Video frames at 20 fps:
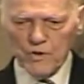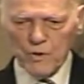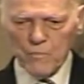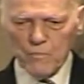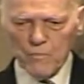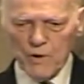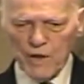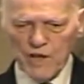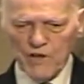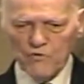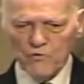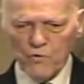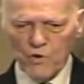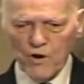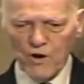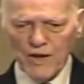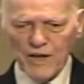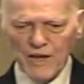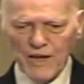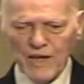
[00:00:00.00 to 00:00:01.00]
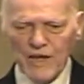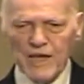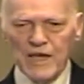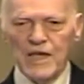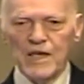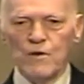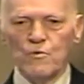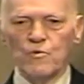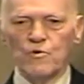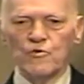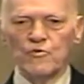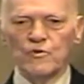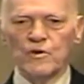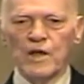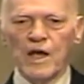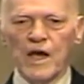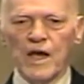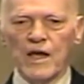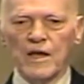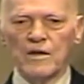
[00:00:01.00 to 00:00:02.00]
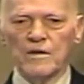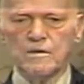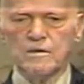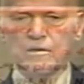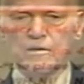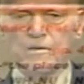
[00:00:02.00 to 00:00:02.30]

the place where he was lying,